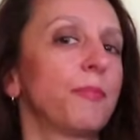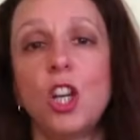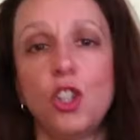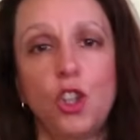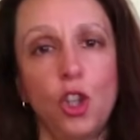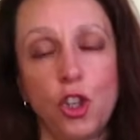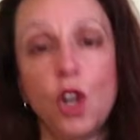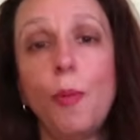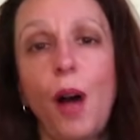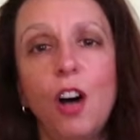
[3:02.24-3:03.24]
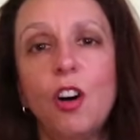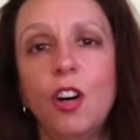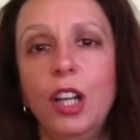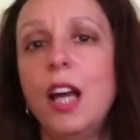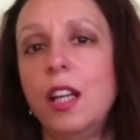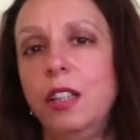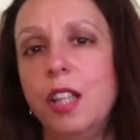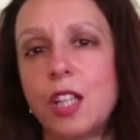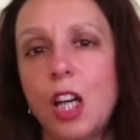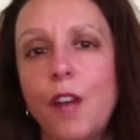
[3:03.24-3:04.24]
Jojoba oil
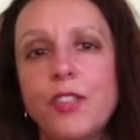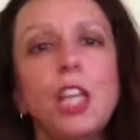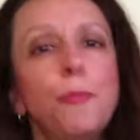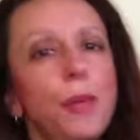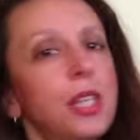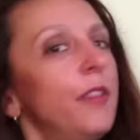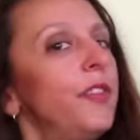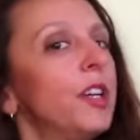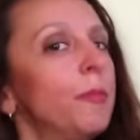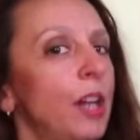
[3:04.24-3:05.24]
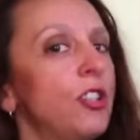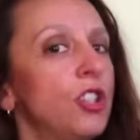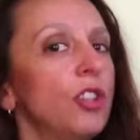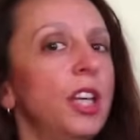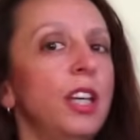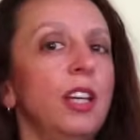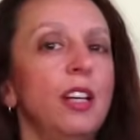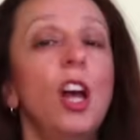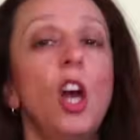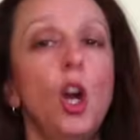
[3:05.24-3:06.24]
deserves a specific mention here.
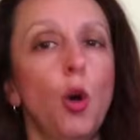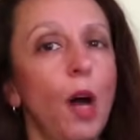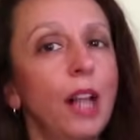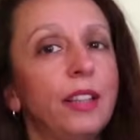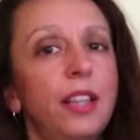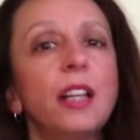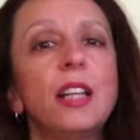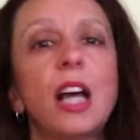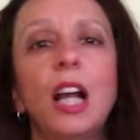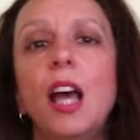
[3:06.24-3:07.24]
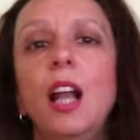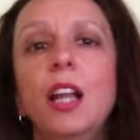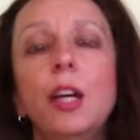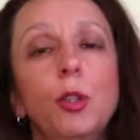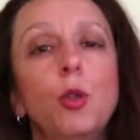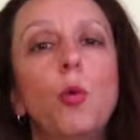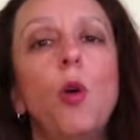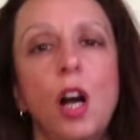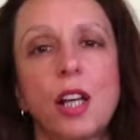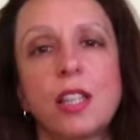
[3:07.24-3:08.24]
While technically a liquid
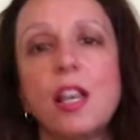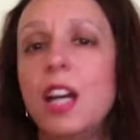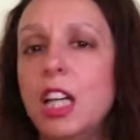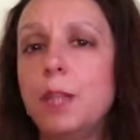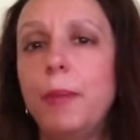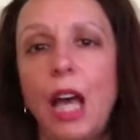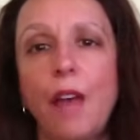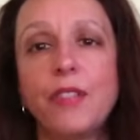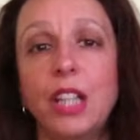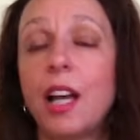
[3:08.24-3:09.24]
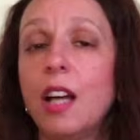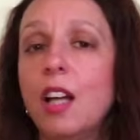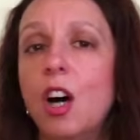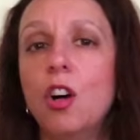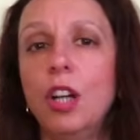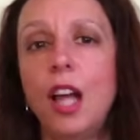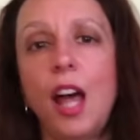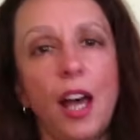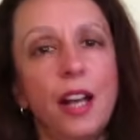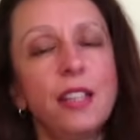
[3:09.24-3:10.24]
wax, it behaves like an oil
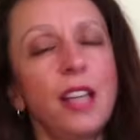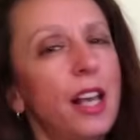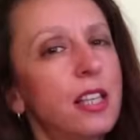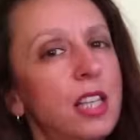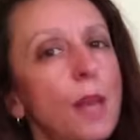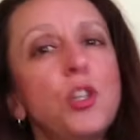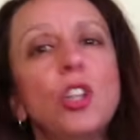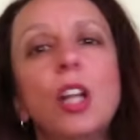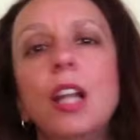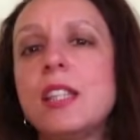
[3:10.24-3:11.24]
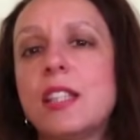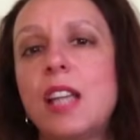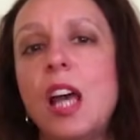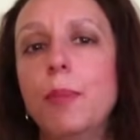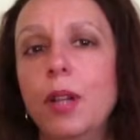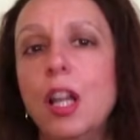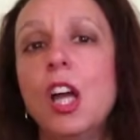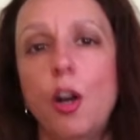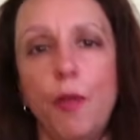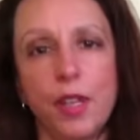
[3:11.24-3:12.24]
and is exceptionally stable,
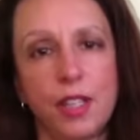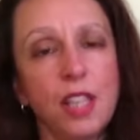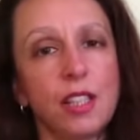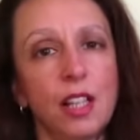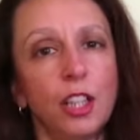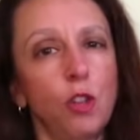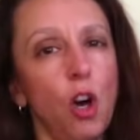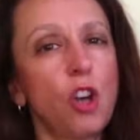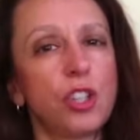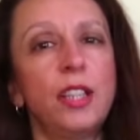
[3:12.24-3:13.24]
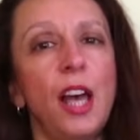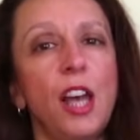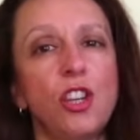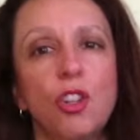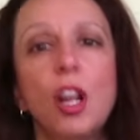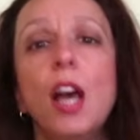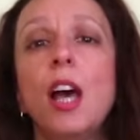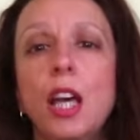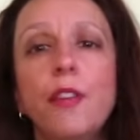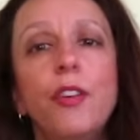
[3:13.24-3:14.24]
resistant to oxidation,
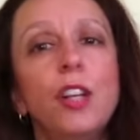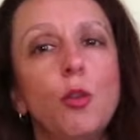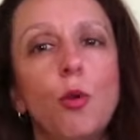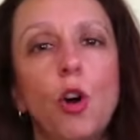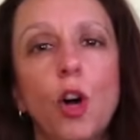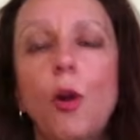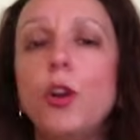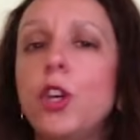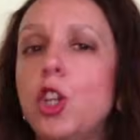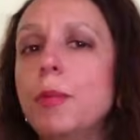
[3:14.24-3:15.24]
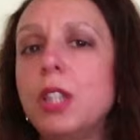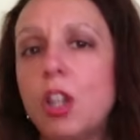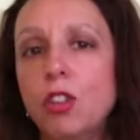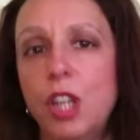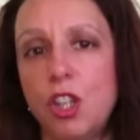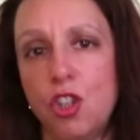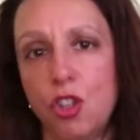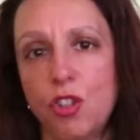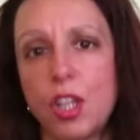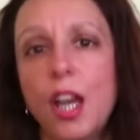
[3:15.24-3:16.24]
even in warm or humid
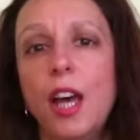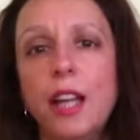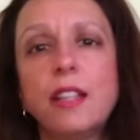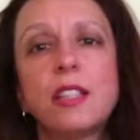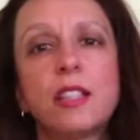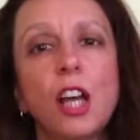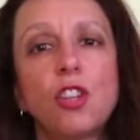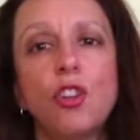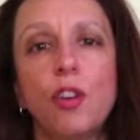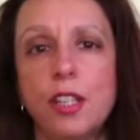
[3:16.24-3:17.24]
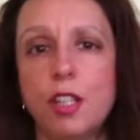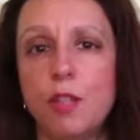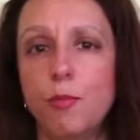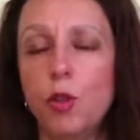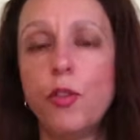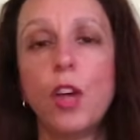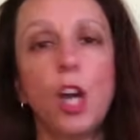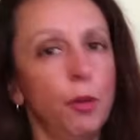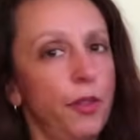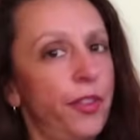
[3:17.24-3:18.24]
conditions. Its texture is smooth
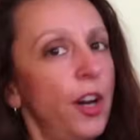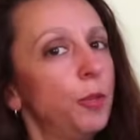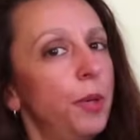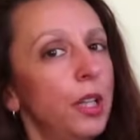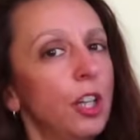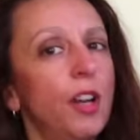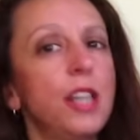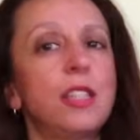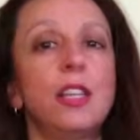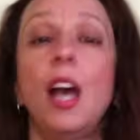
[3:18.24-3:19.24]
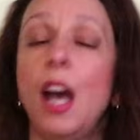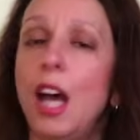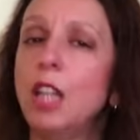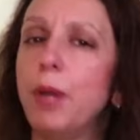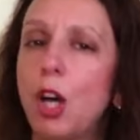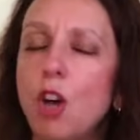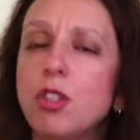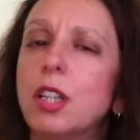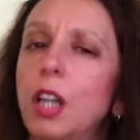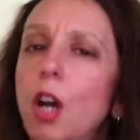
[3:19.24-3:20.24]
without being greasy, and because it
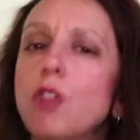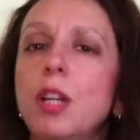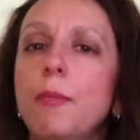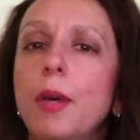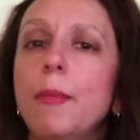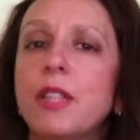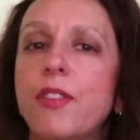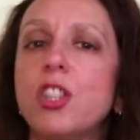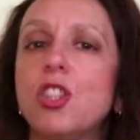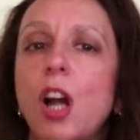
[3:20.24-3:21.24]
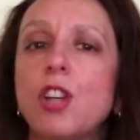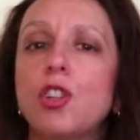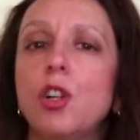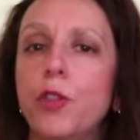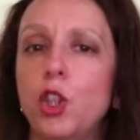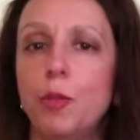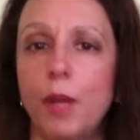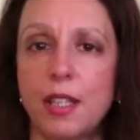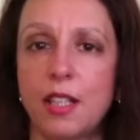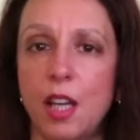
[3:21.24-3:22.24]
closely mimics the structure of human
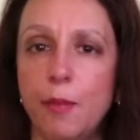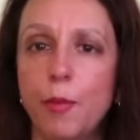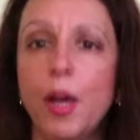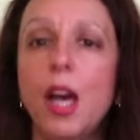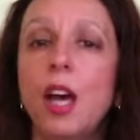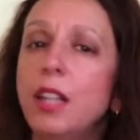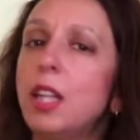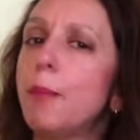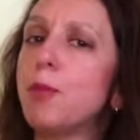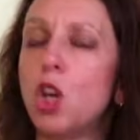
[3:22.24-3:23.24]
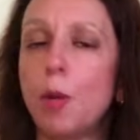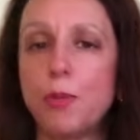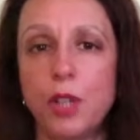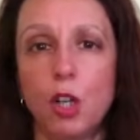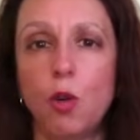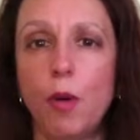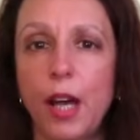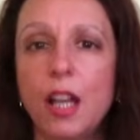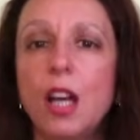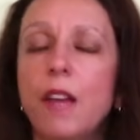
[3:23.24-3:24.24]
sebum, it absorbs in a way
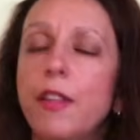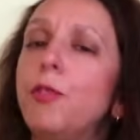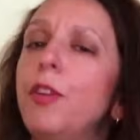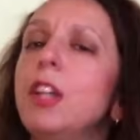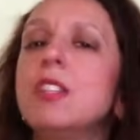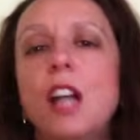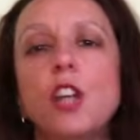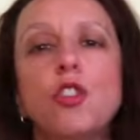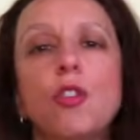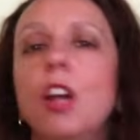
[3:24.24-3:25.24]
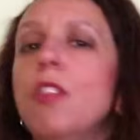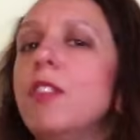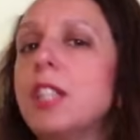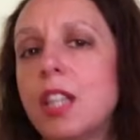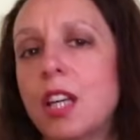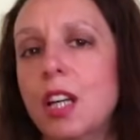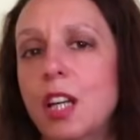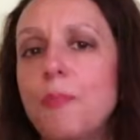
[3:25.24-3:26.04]
that feels natural on the skin.